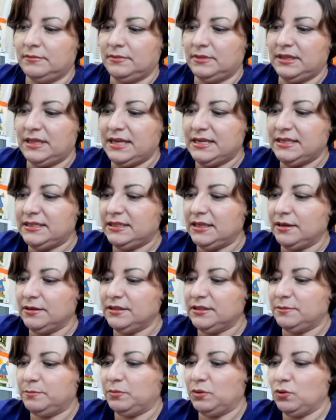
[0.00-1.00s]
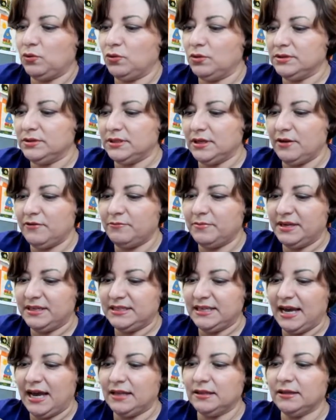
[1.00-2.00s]
They sell spools of
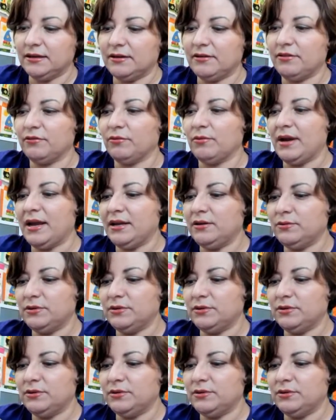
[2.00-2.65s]
metallic thread,